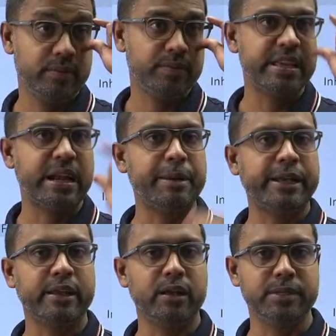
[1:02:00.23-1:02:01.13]
there are
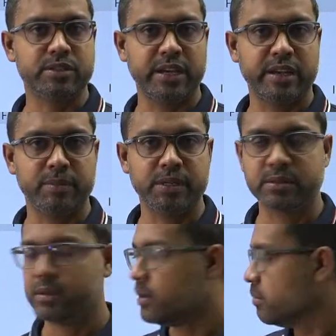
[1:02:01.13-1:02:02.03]
material misstatements.
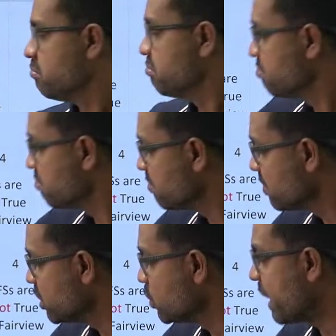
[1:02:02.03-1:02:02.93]

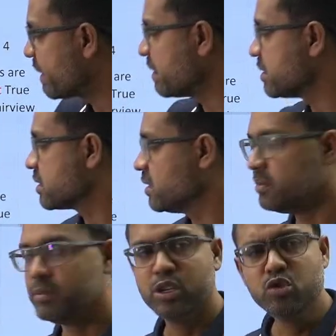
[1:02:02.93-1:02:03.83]
You are at a risk.
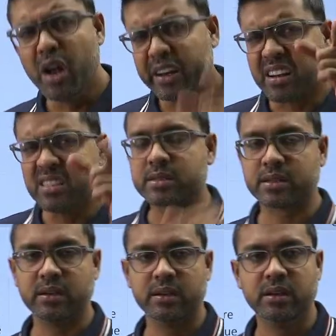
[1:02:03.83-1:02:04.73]
You are at a risk.
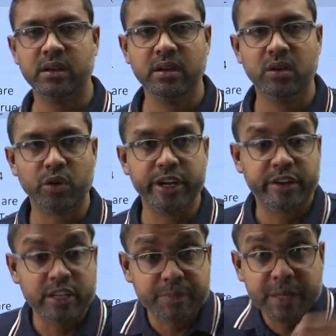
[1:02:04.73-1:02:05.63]
Audit
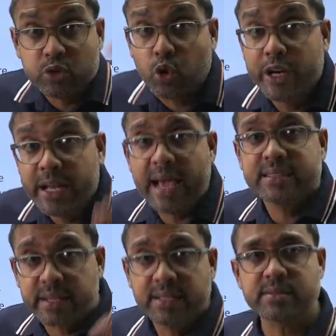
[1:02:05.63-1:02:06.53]
risk means auditor has a
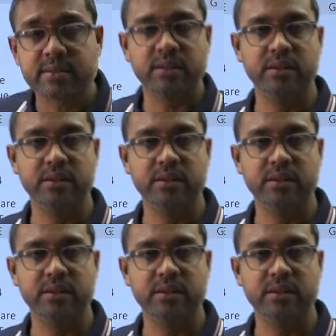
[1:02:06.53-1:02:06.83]
risk.